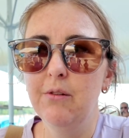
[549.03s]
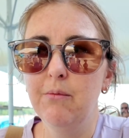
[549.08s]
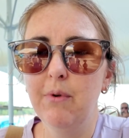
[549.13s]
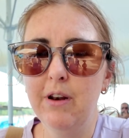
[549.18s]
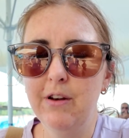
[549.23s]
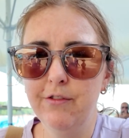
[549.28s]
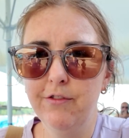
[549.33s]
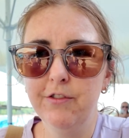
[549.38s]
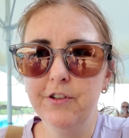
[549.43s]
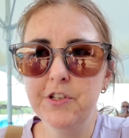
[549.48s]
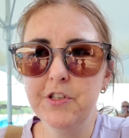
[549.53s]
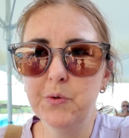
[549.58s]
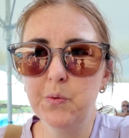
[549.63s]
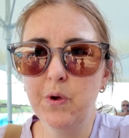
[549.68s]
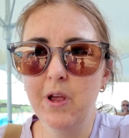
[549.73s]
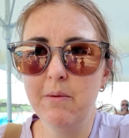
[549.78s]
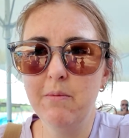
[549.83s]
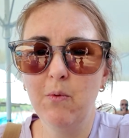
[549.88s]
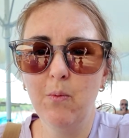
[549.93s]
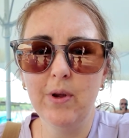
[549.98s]
went for a
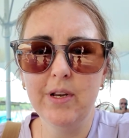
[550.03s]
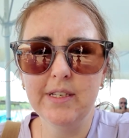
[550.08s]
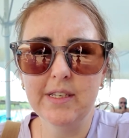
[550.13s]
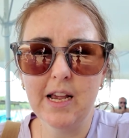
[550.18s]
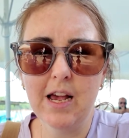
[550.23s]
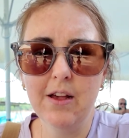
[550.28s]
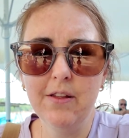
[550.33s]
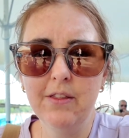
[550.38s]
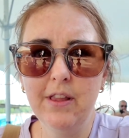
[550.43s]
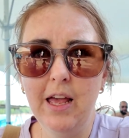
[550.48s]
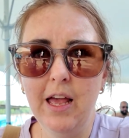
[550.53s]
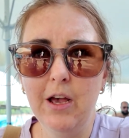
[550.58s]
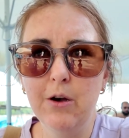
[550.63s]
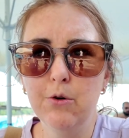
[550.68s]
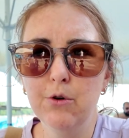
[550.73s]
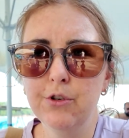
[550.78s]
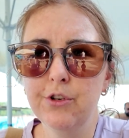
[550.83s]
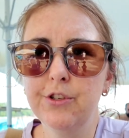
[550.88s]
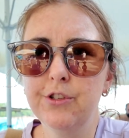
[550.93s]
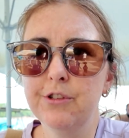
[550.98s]
swim and went down there,
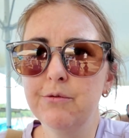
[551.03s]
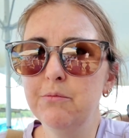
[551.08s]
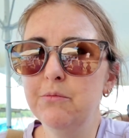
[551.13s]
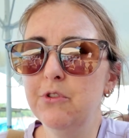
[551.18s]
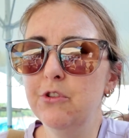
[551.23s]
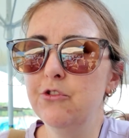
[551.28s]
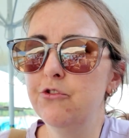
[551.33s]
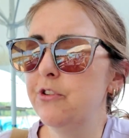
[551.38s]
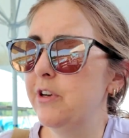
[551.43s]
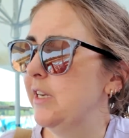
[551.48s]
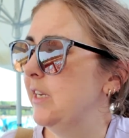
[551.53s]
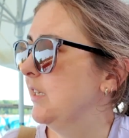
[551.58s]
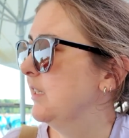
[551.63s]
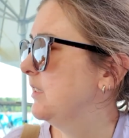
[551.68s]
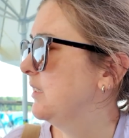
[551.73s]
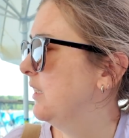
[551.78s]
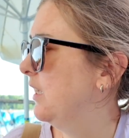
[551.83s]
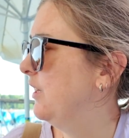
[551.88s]
ordered some more drinks,